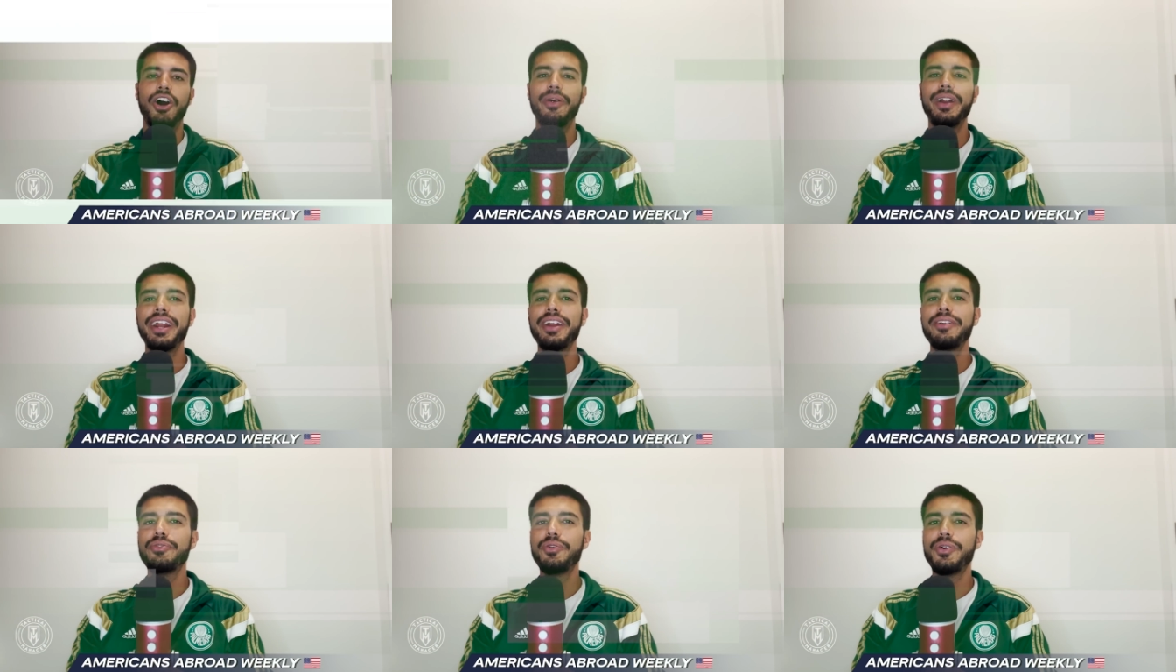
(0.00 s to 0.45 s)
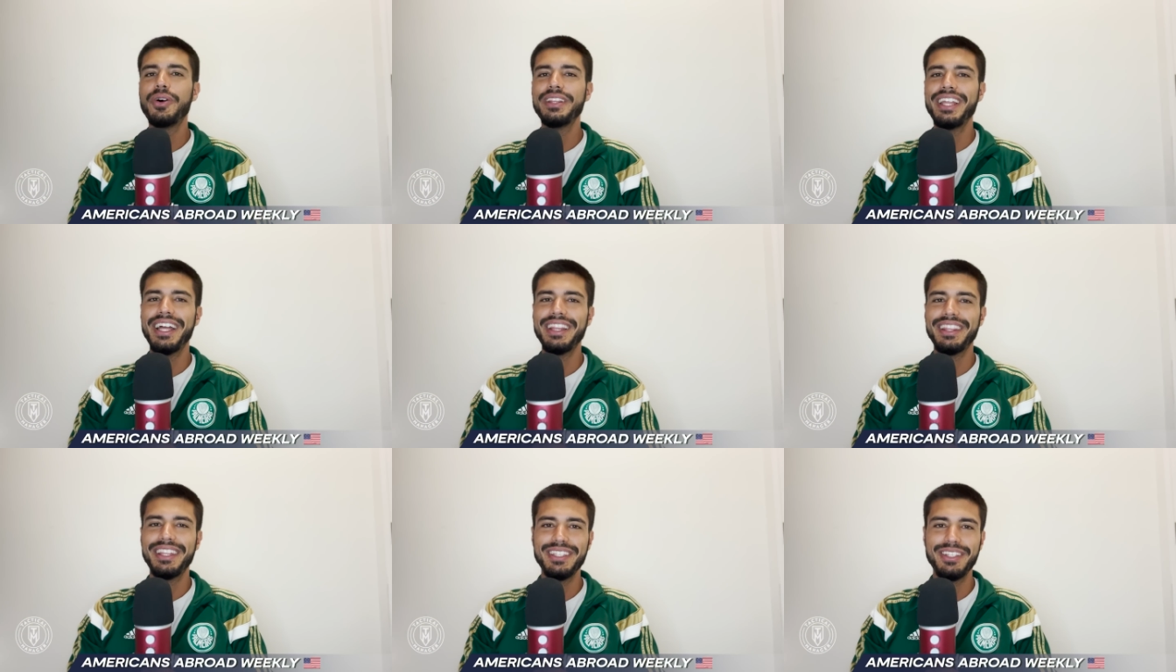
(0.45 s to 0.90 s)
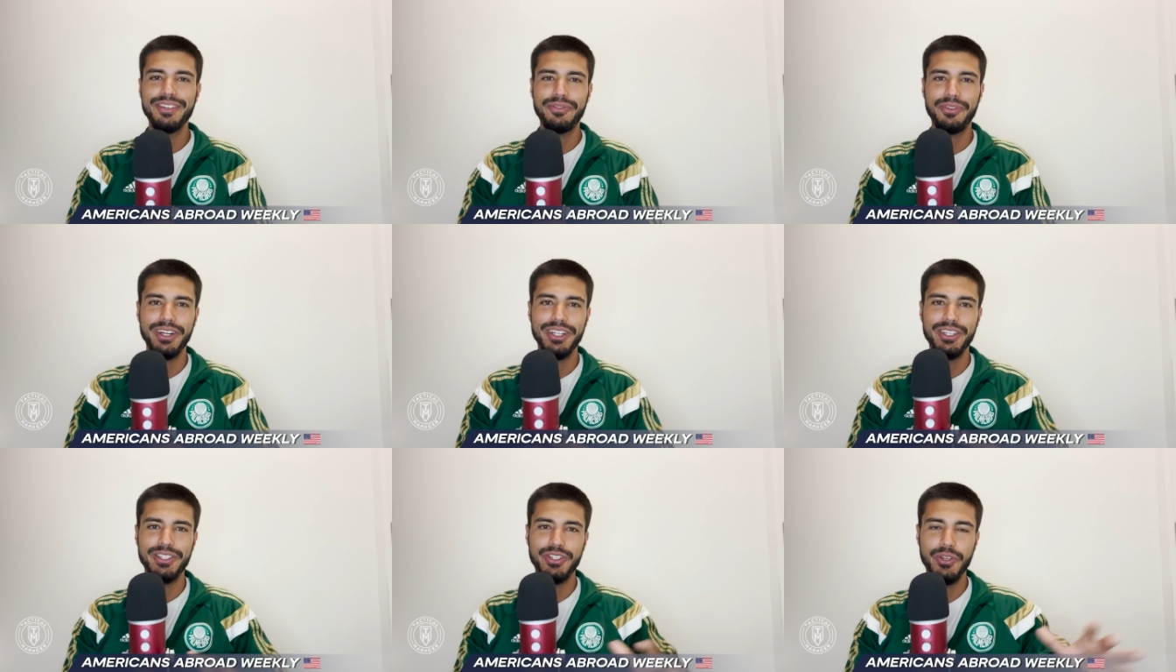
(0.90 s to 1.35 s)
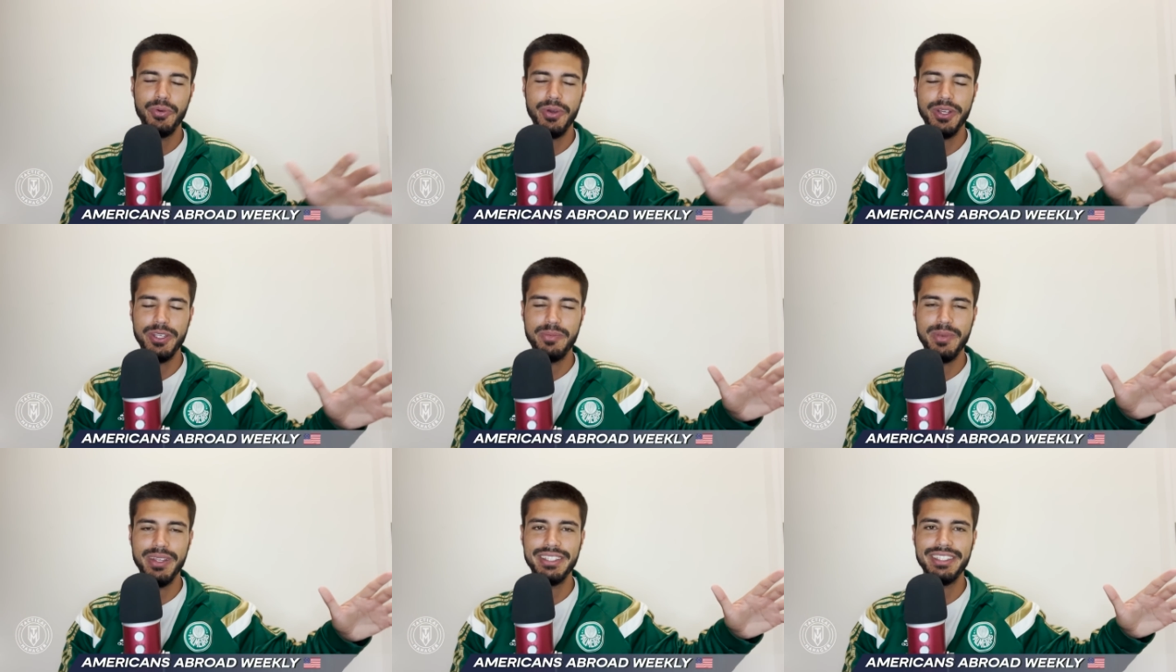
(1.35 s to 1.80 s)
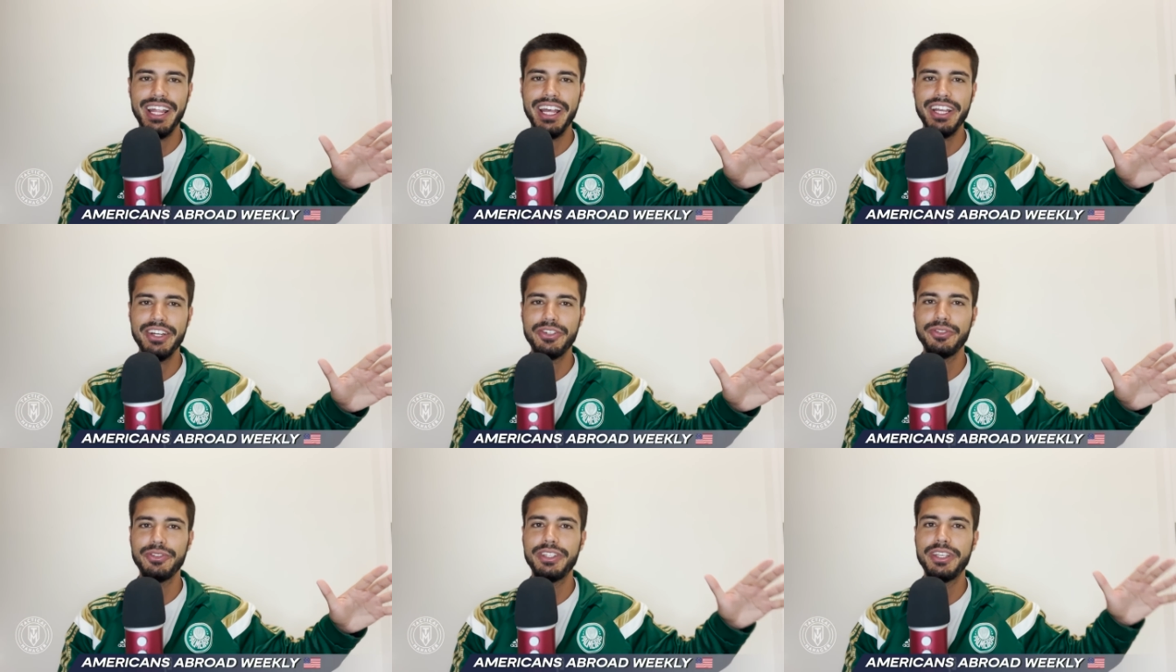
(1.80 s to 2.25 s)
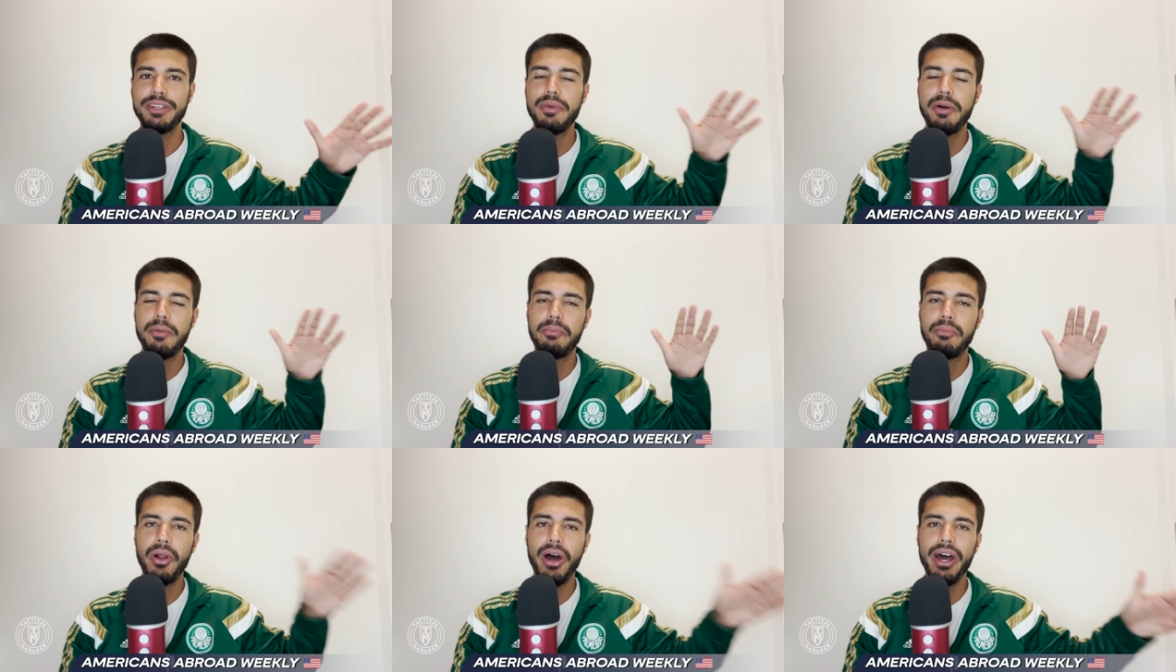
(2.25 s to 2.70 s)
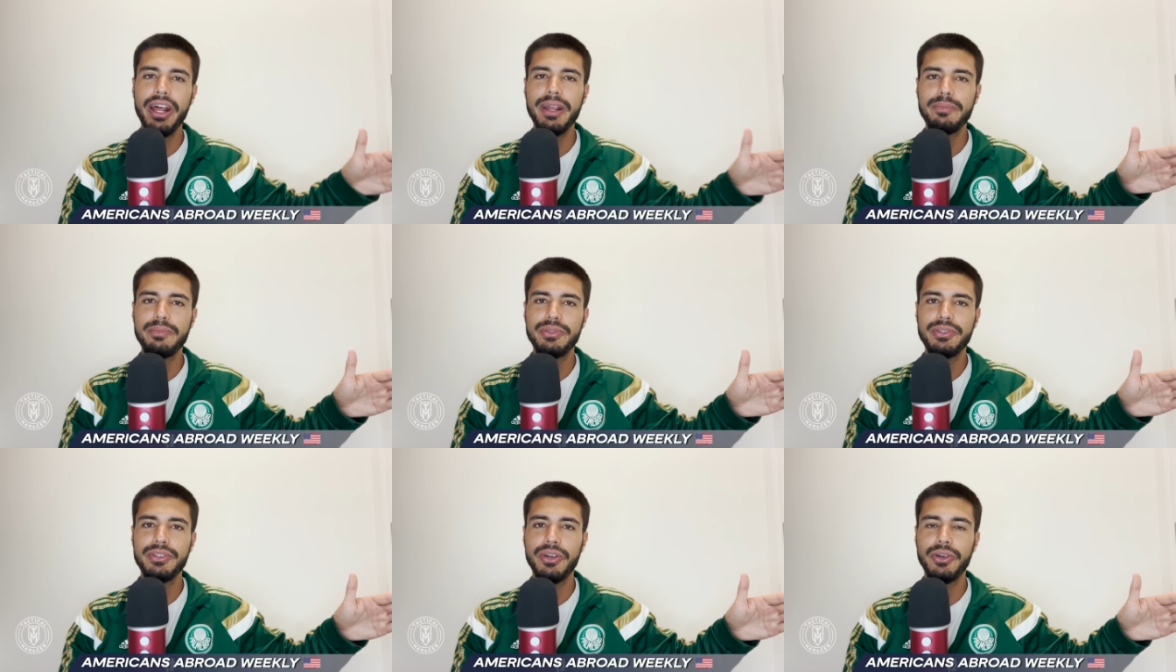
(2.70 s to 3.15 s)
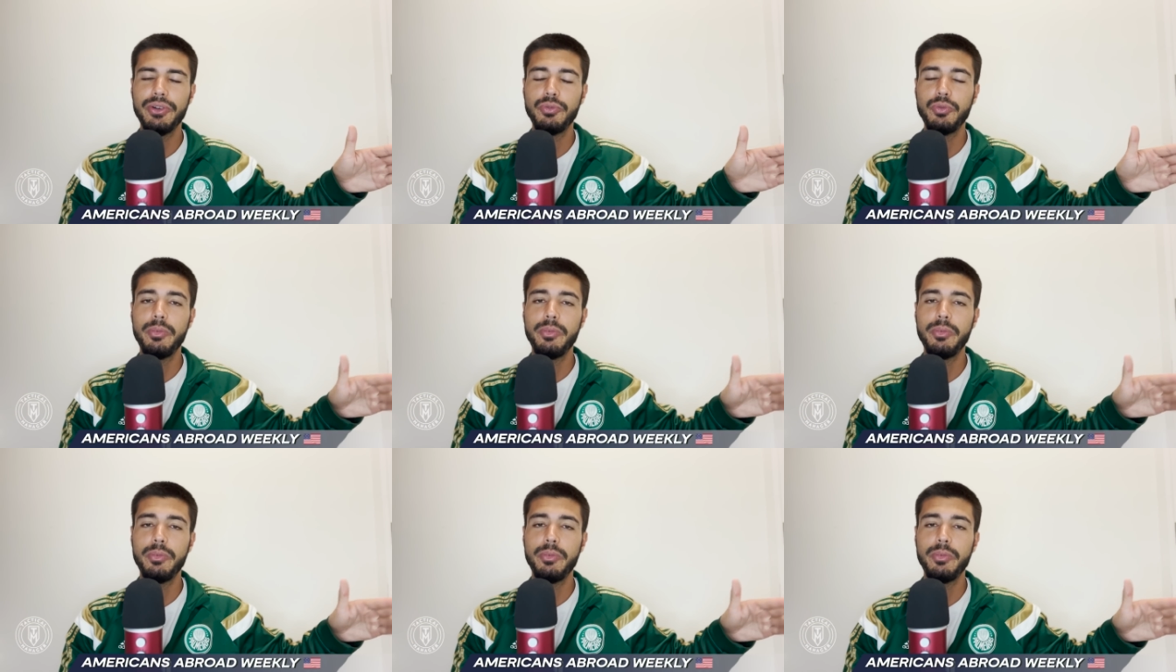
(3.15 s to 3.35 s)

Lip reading: All right, everyone, that does it for this U.S. Men's National Team Abroad episode.